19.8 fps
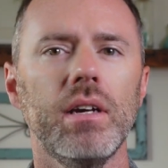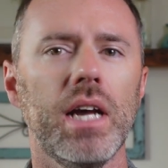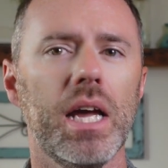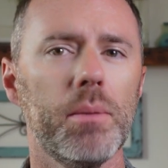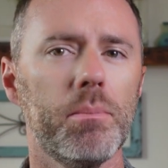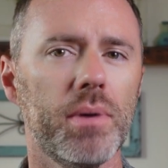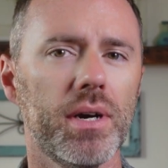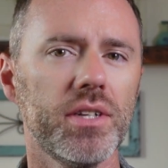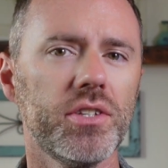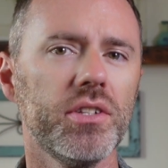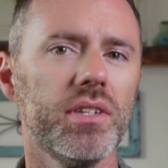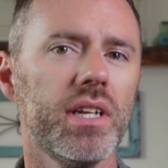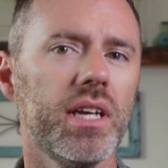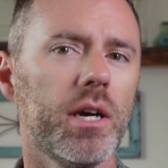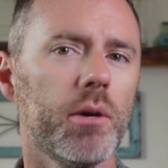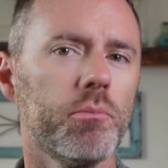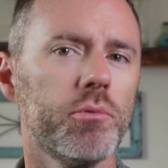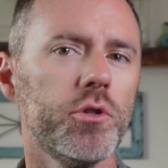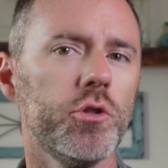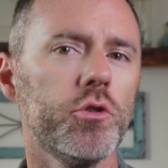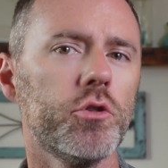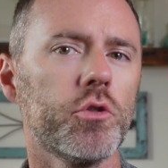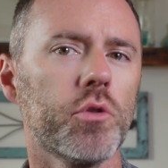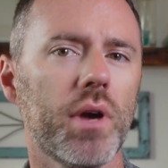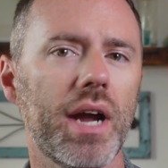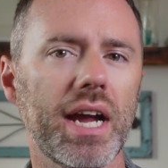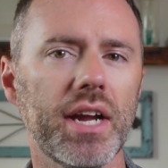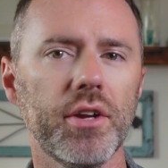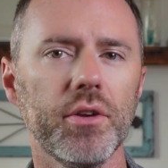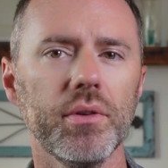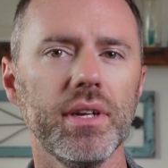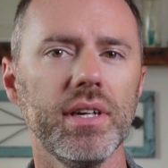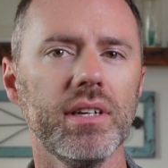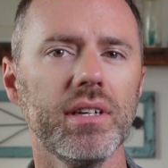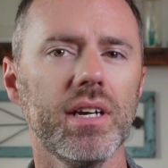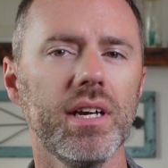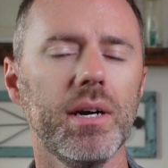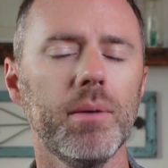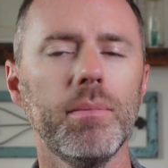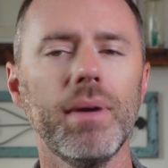A budget helps you track your
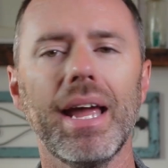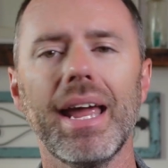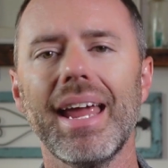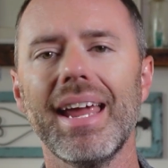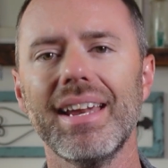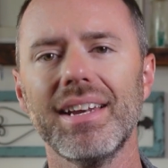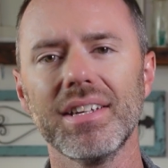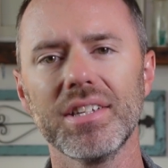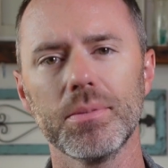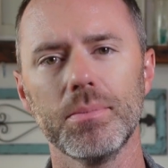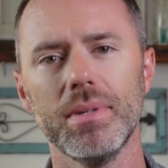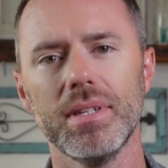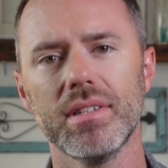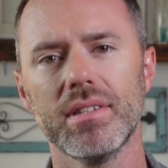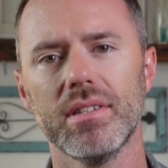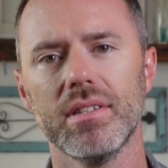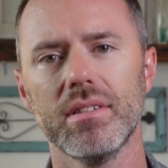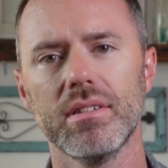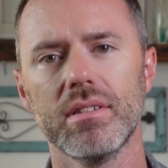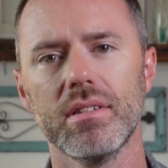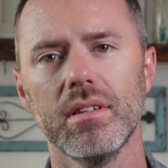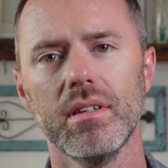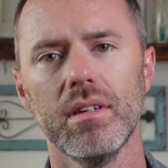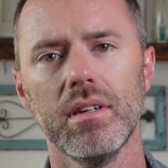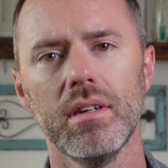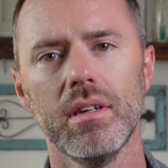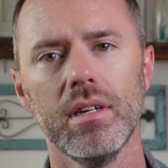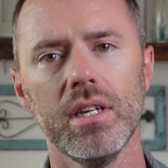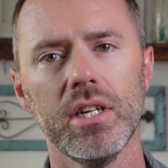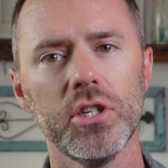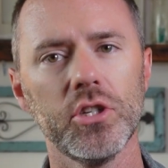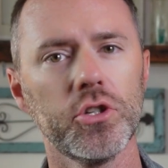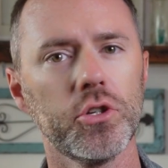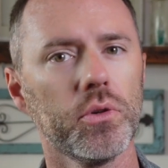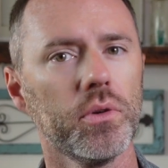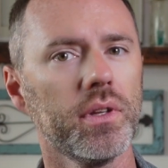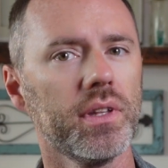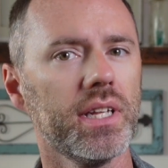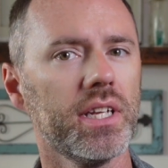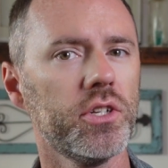income and expenses,
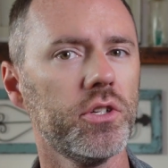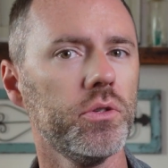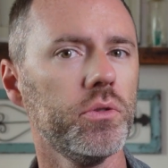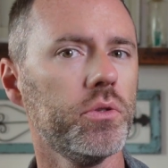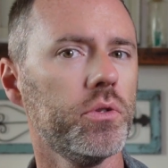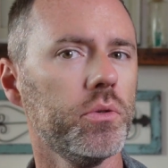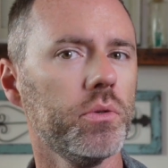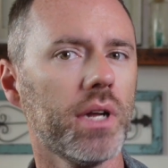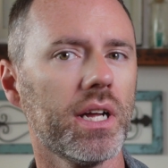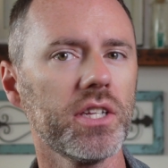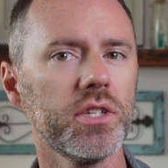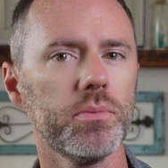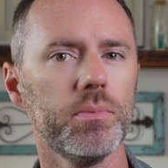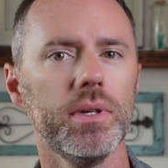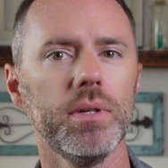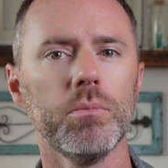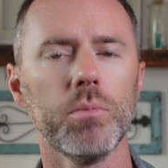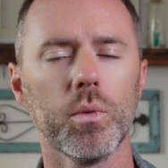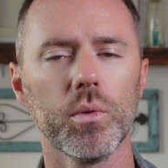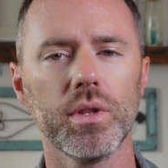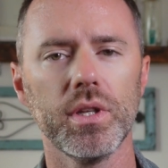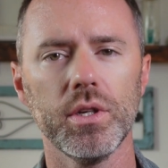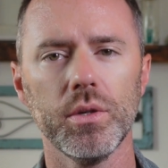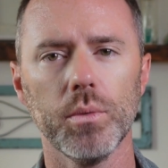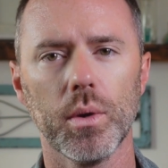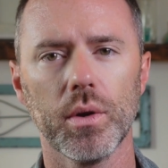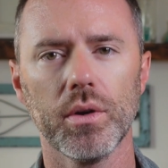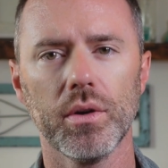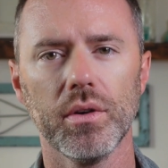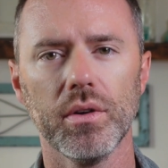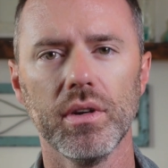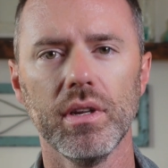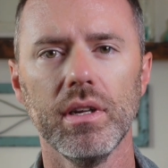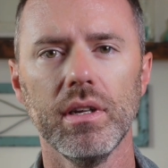ensuring that you do not spend more than you earn.